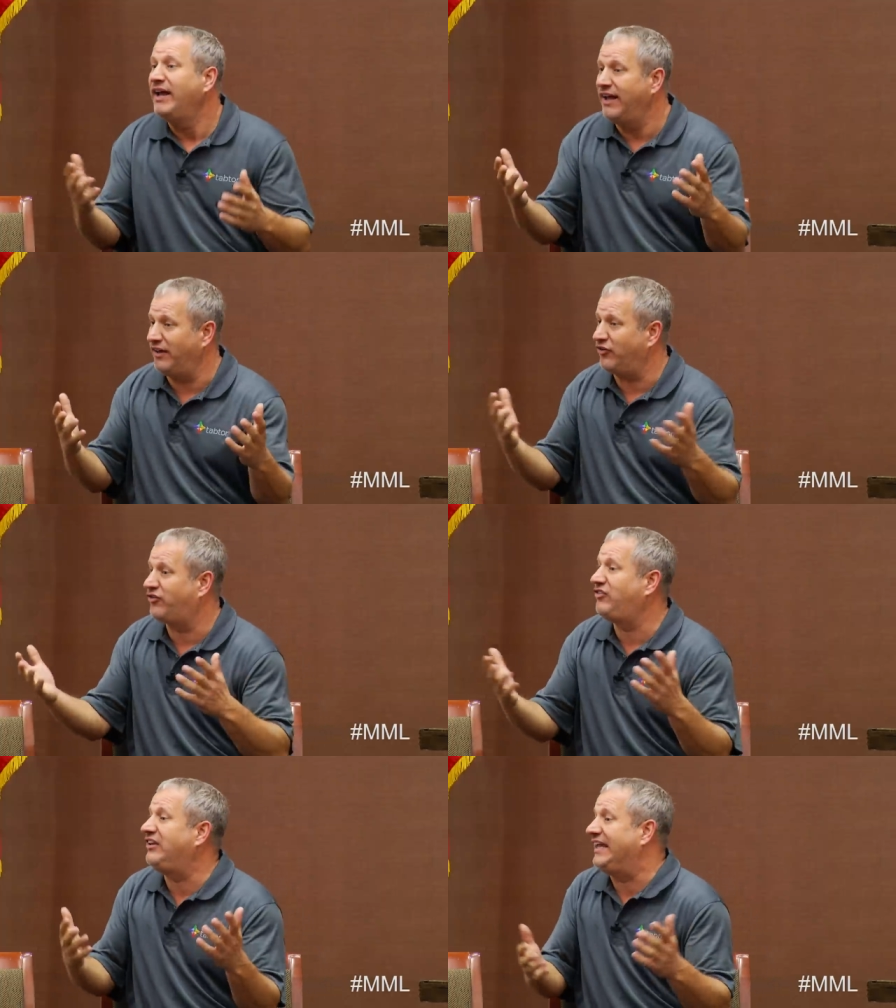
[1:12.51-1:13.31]
his
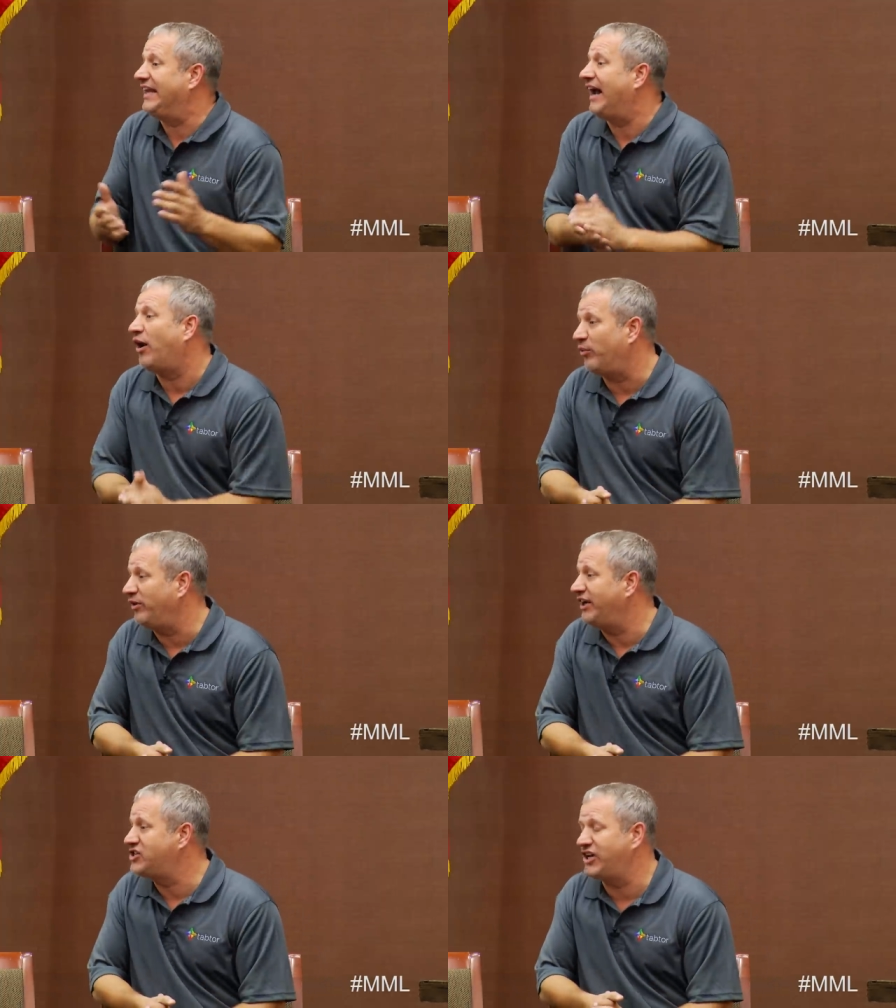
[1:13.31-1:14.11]
teen
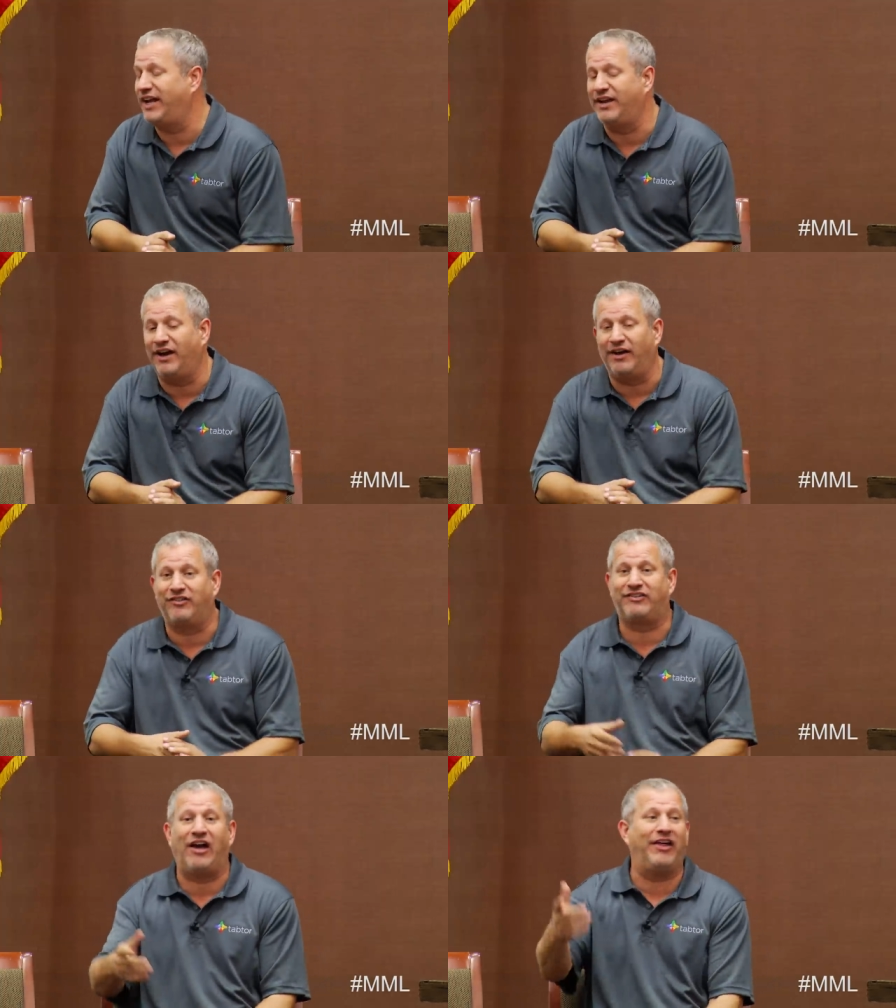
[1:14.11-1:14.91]
outreach. And
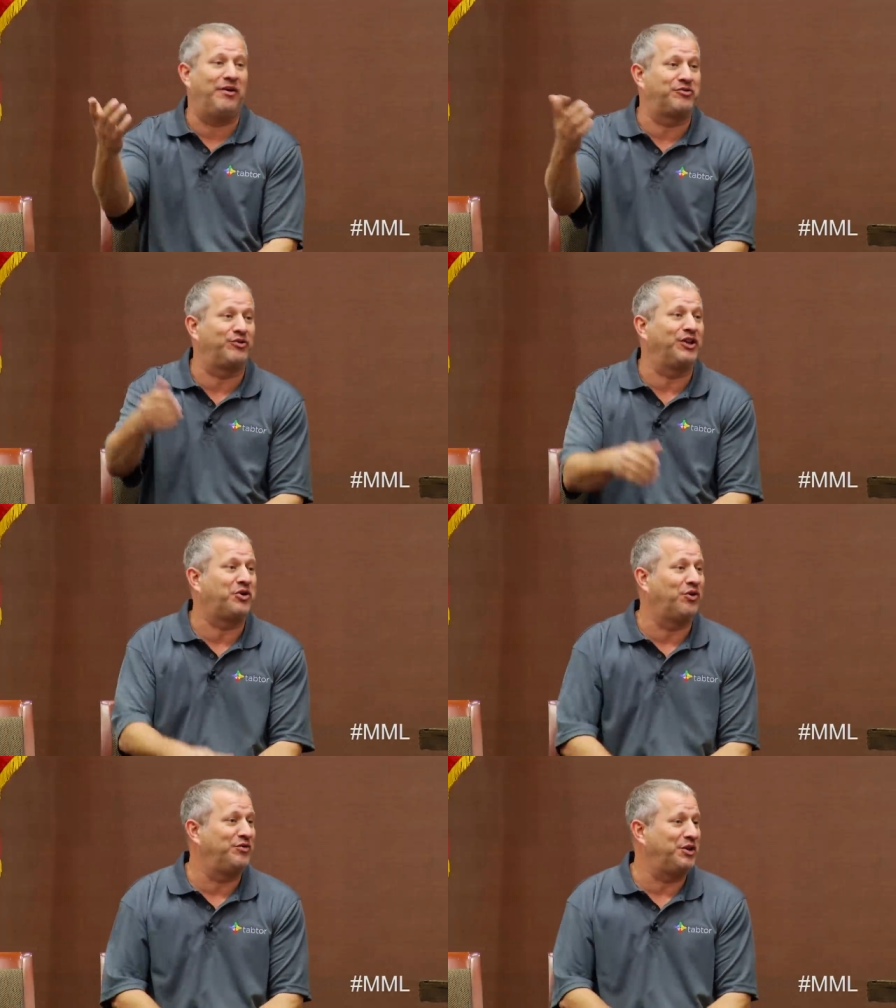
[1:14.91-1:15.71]
Sally, that was really
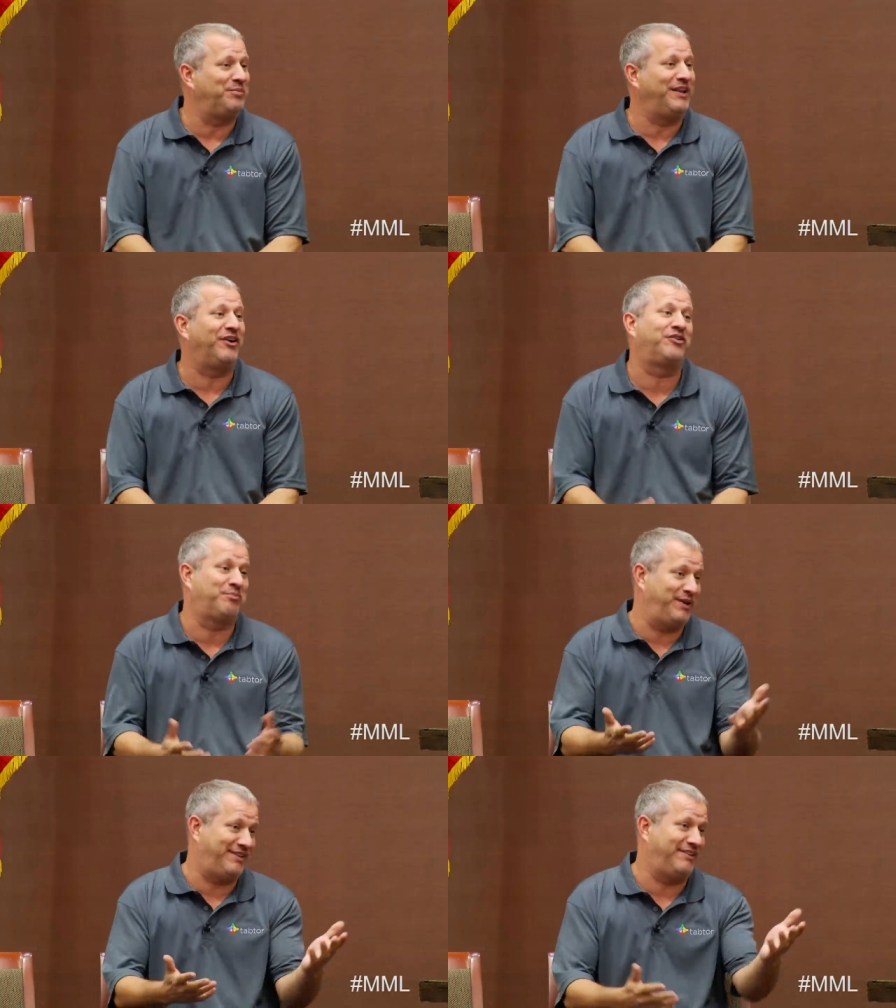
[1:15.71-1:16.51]
cool of you to be there. It's a
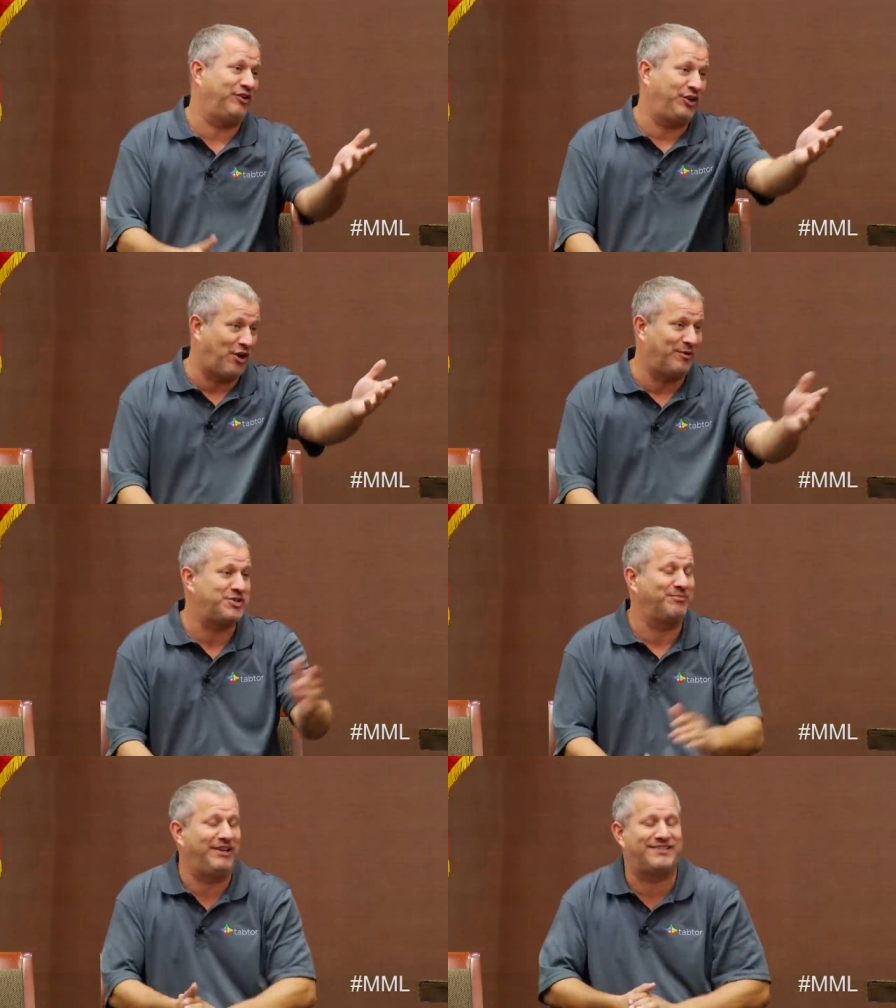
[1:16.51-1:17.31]
big deal. You know how much
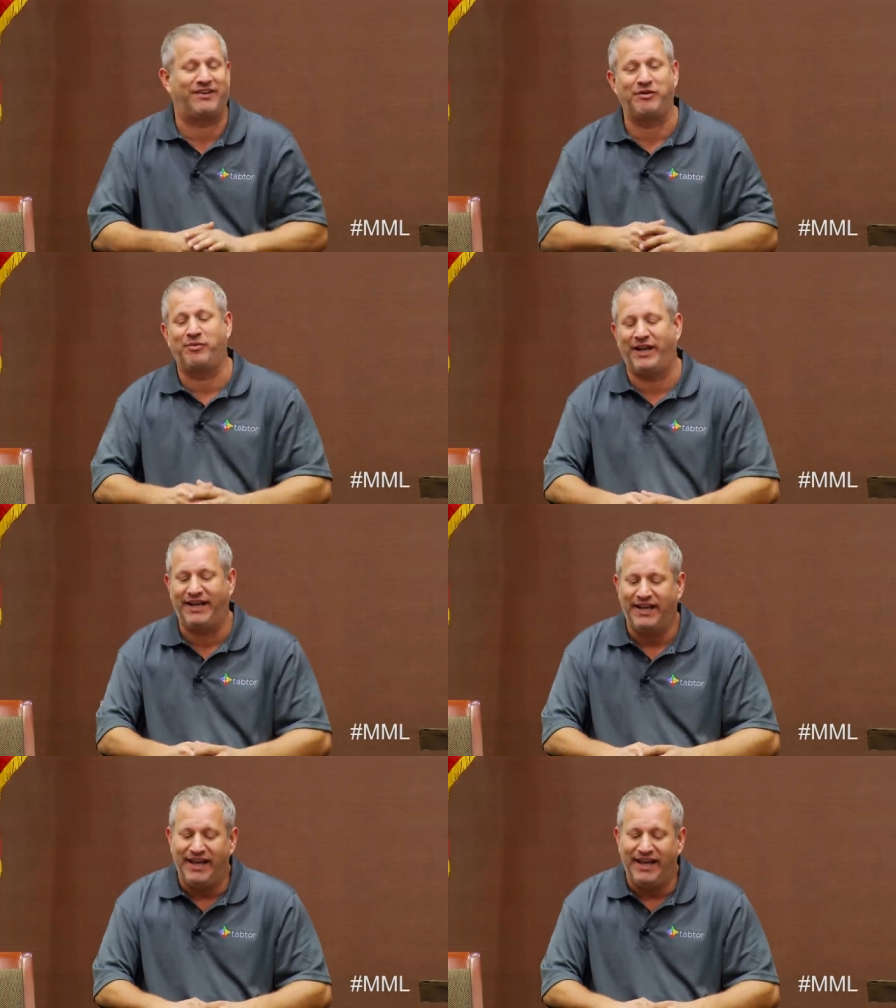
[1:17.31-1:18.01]
it means to everybody.